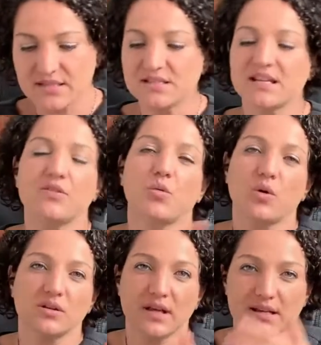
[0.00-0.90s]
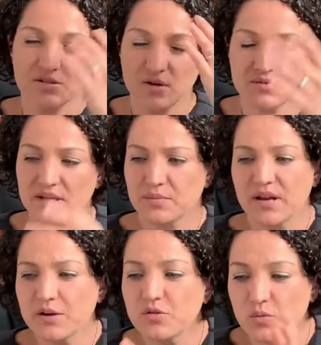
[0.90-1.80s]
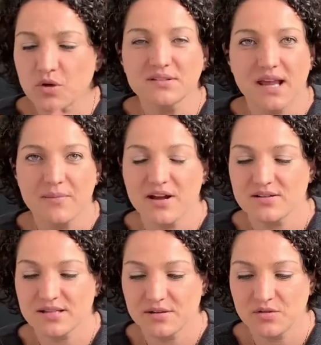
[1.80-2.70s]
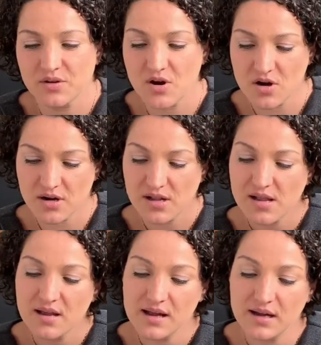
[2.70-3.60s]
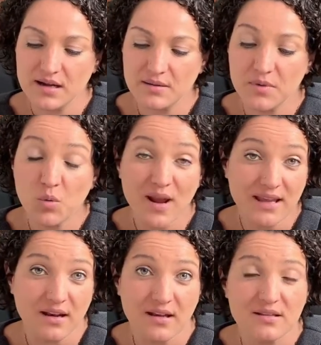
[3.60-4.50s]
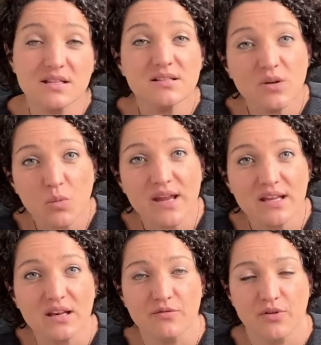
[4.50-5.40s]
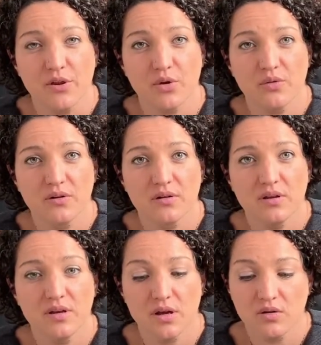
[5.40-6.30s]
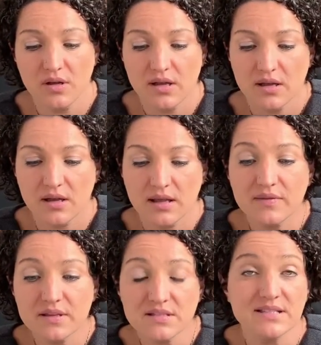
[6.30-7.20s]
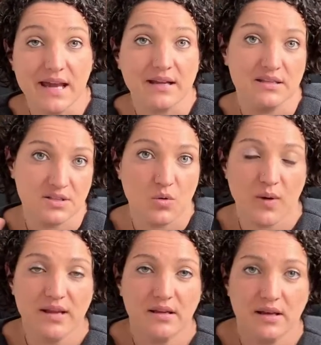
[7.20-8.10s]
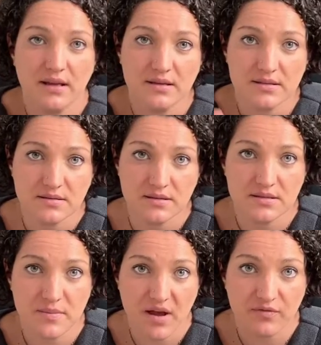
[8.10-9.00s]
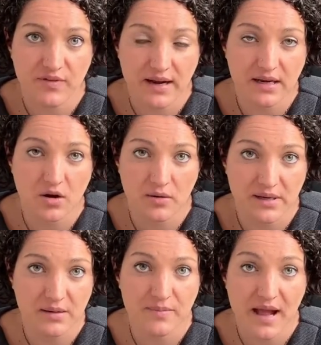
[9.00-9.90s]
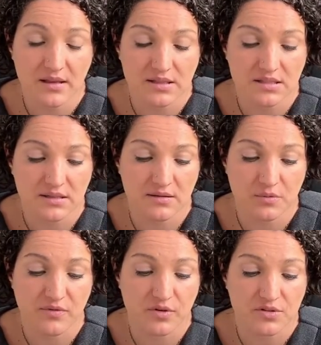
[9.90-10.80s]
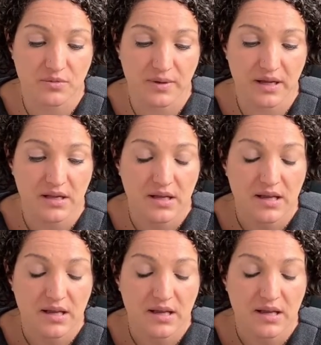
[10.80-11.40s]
didn't say the world on it, so I was thinking, but I knew the world came out because I knew the card. Awakening. This is an awakening for you, In this deck, it's an awakening. It's about finding harmony and balance in the reversal, but